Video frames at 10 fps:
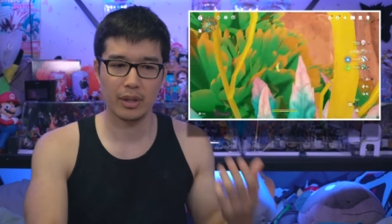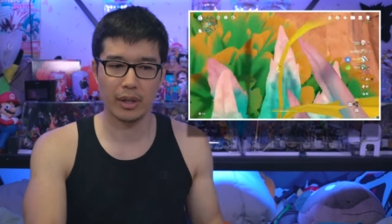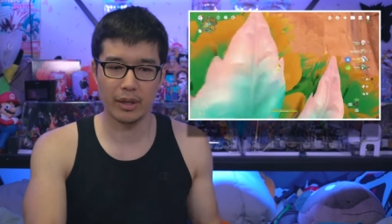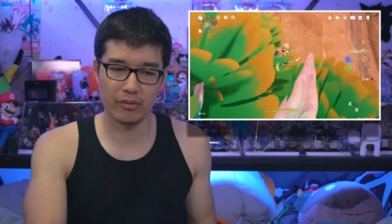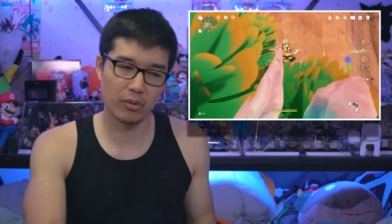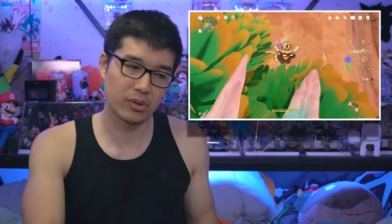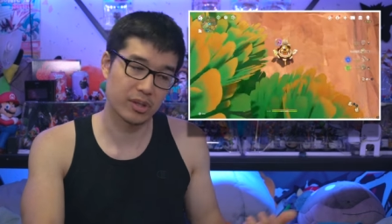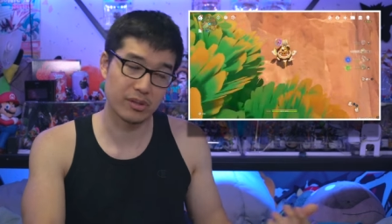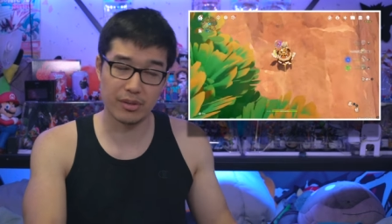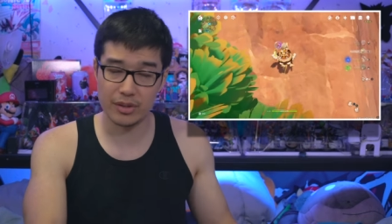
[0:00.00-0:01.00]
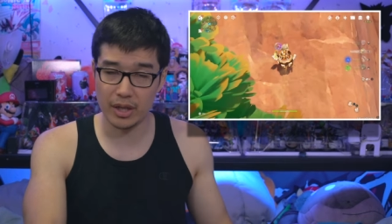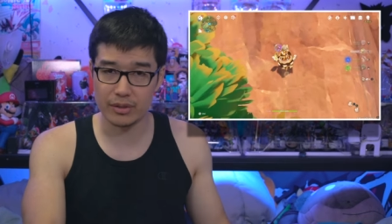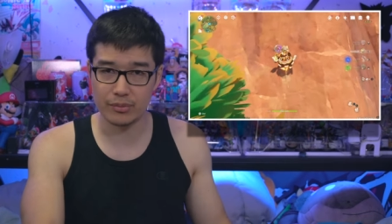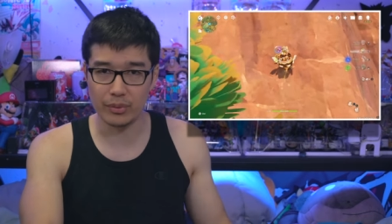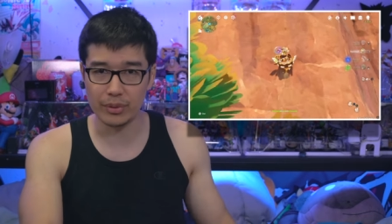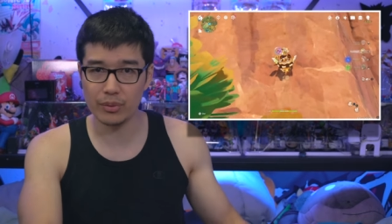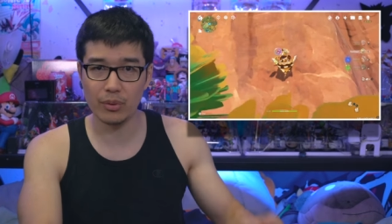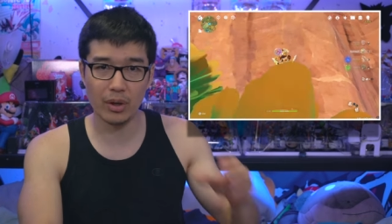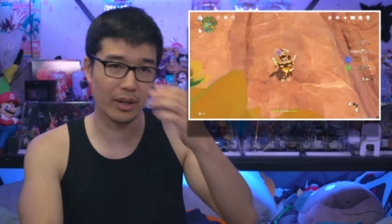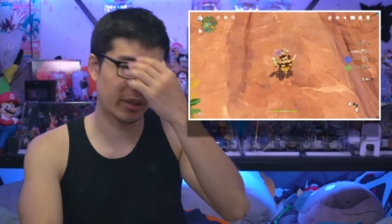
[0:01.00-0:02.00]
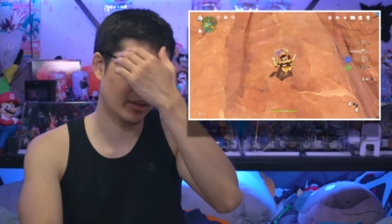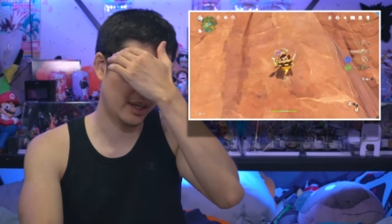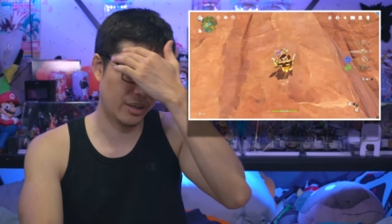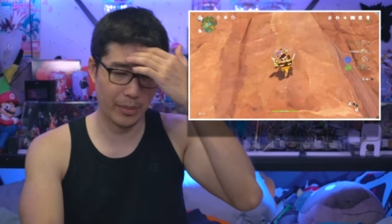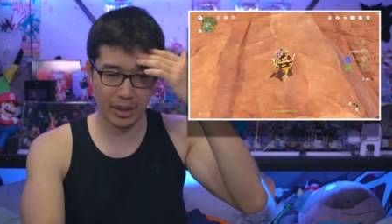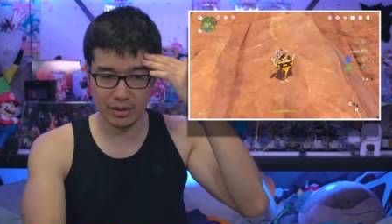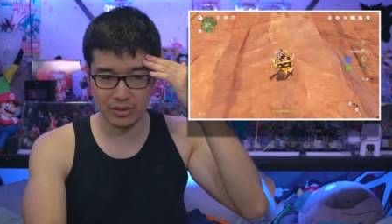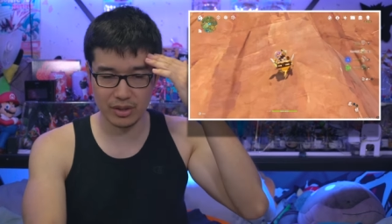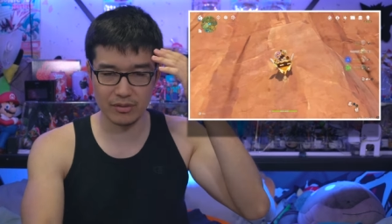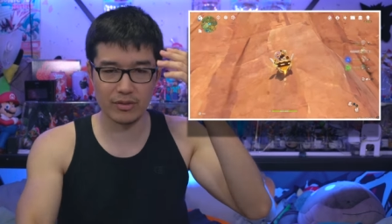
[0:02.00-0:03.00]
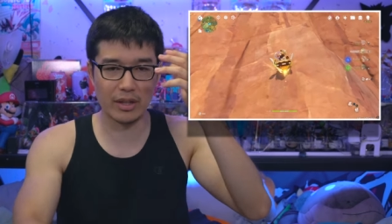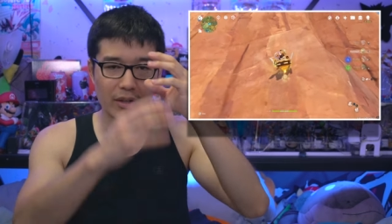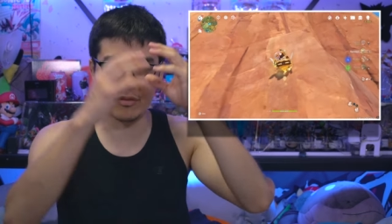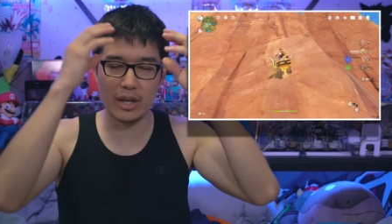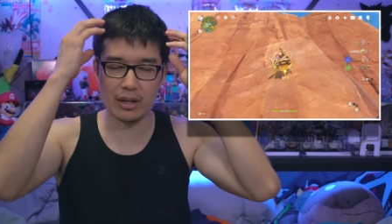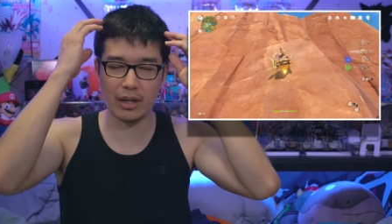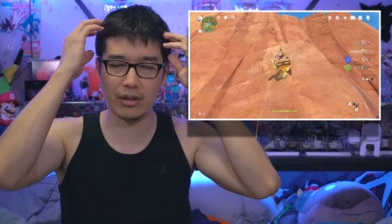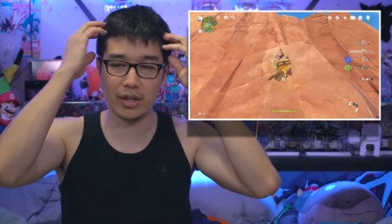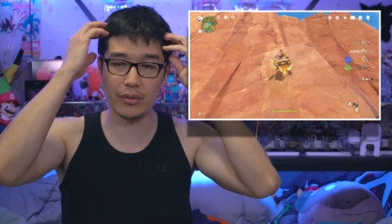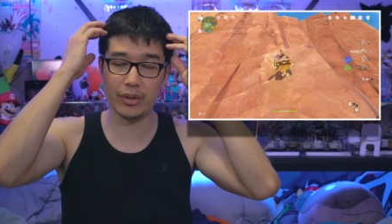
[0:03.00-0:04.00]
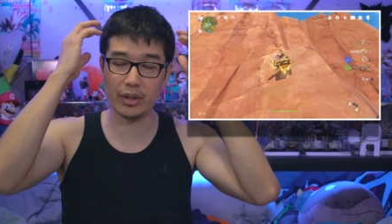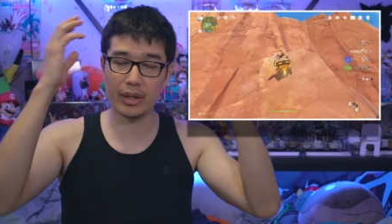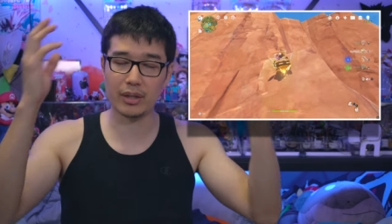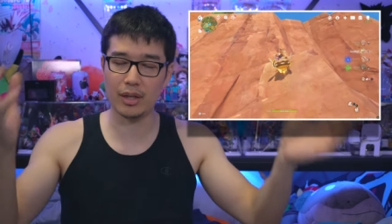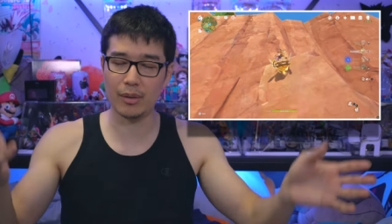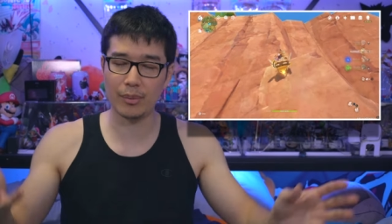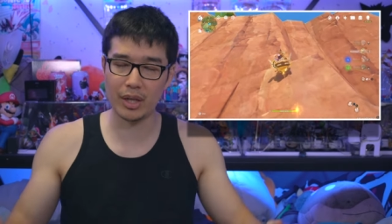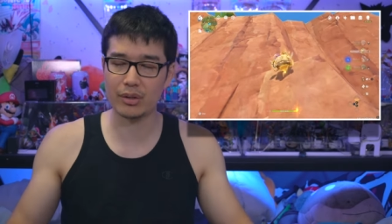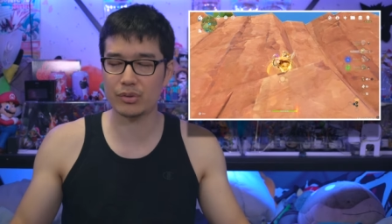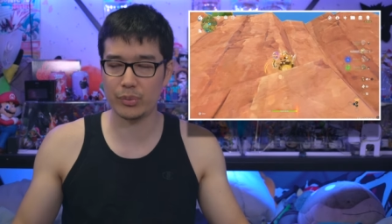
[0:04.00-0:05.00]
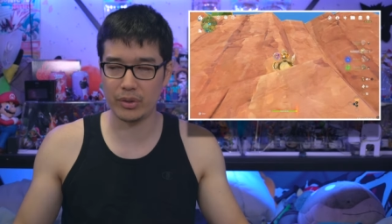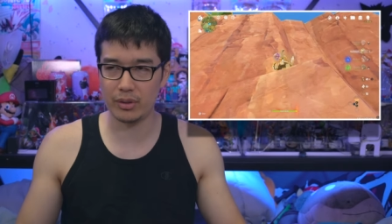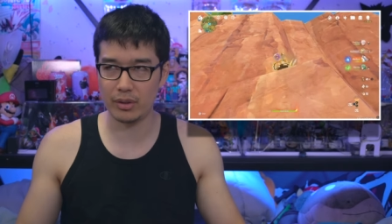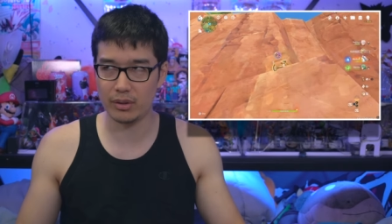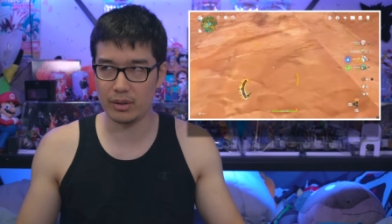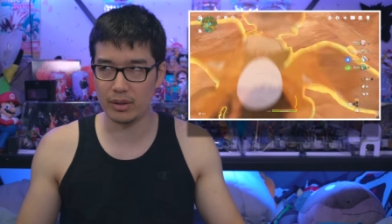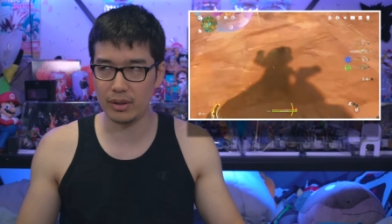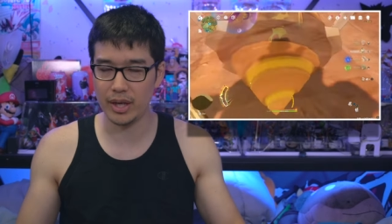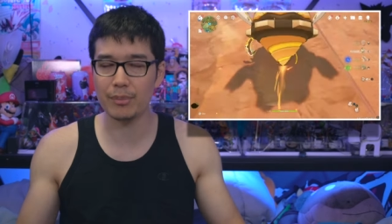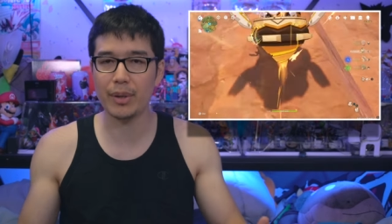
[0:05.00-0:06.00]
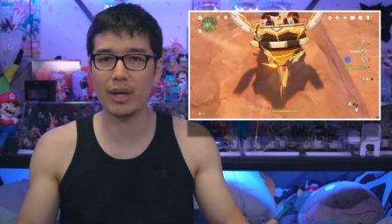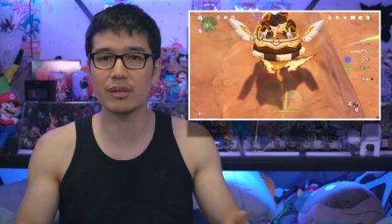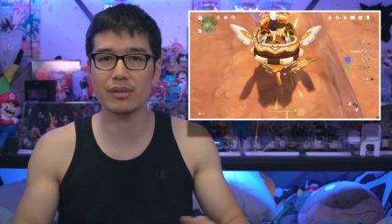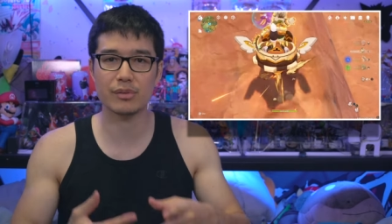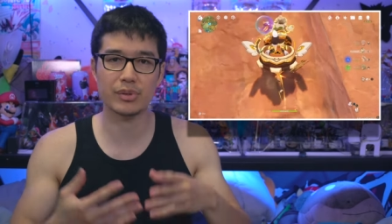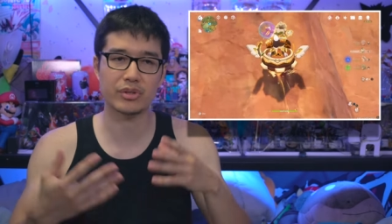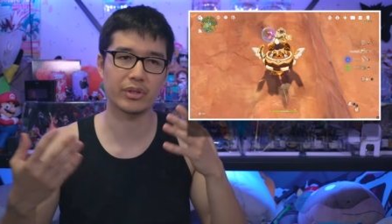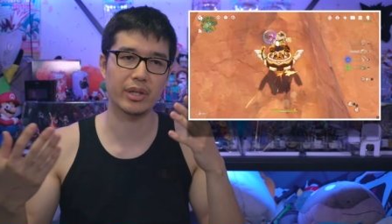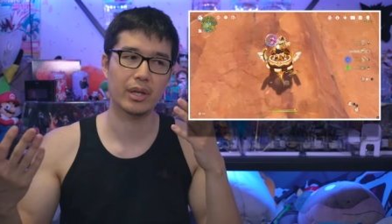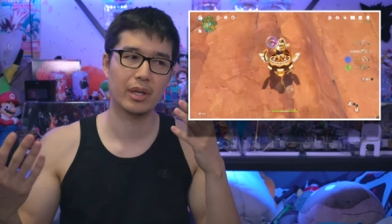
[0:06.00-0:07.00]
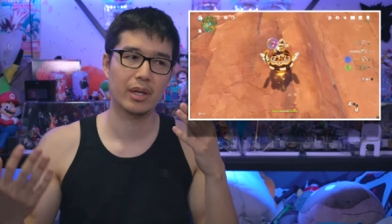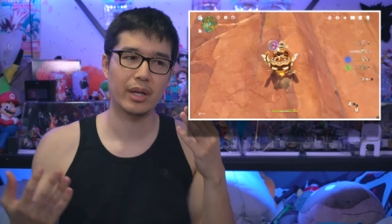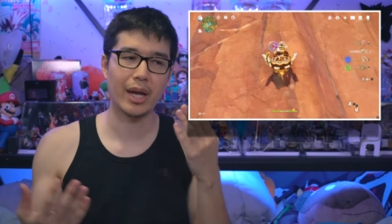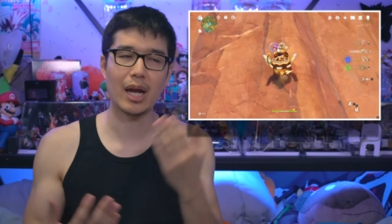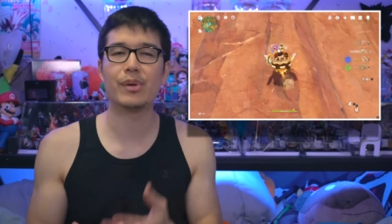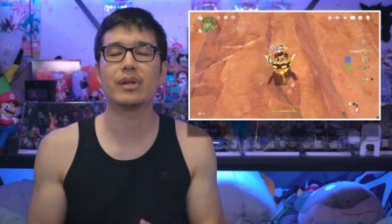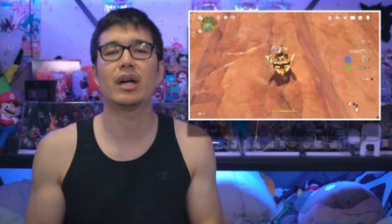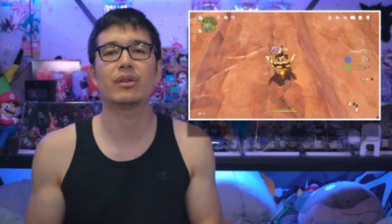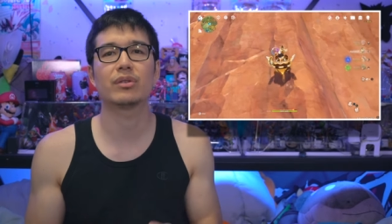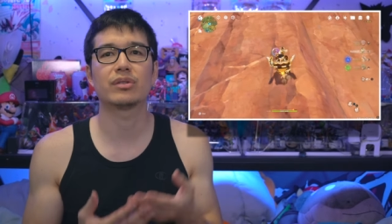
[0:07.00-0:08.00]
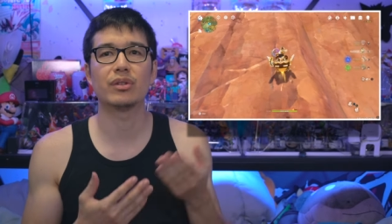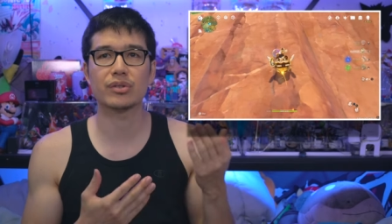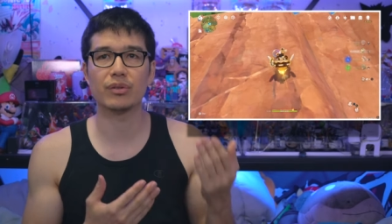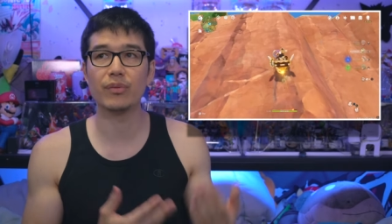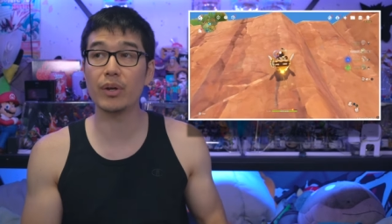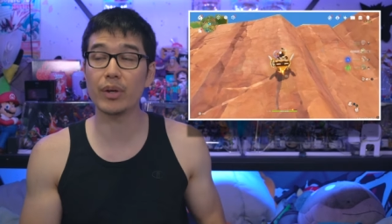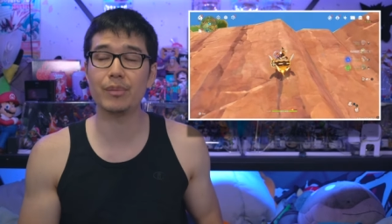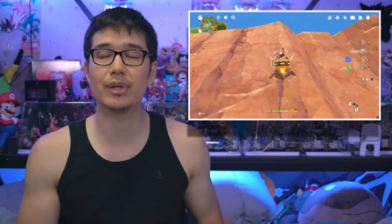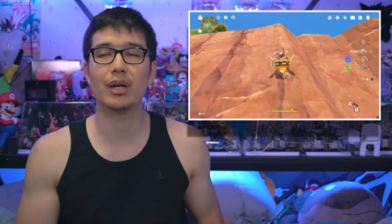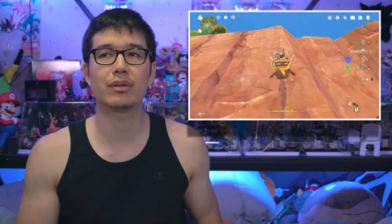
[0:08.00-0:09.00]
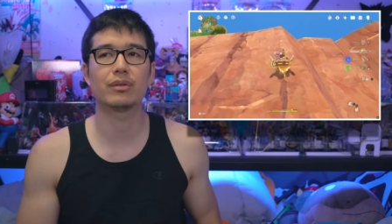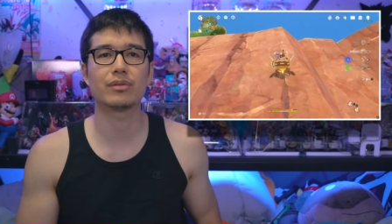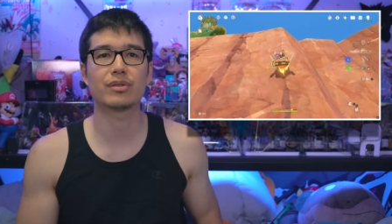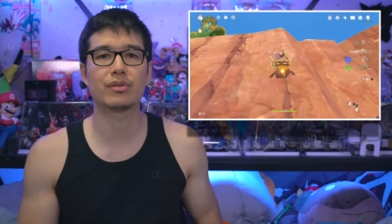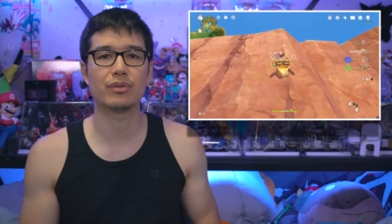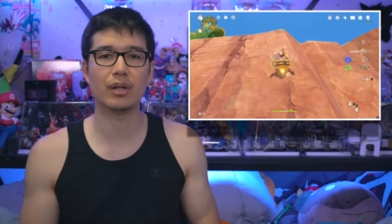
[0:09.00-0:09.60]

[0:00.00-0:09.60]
And of course, his design is really cool. I like the headband stuff. I love. I, I really like um, characters with uh, headbands, especially anime characters and also video game characters.